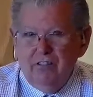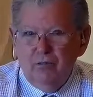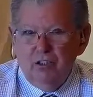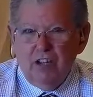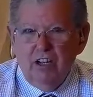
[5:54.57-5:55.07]

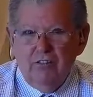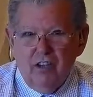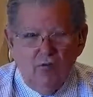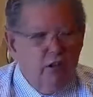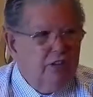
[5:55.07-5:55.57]
which I
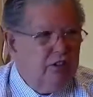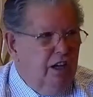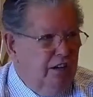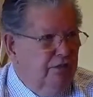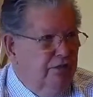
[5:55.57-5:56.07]
thought, well, that's
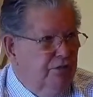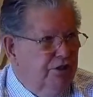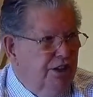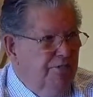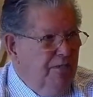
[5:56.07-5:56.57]
kind of interesting.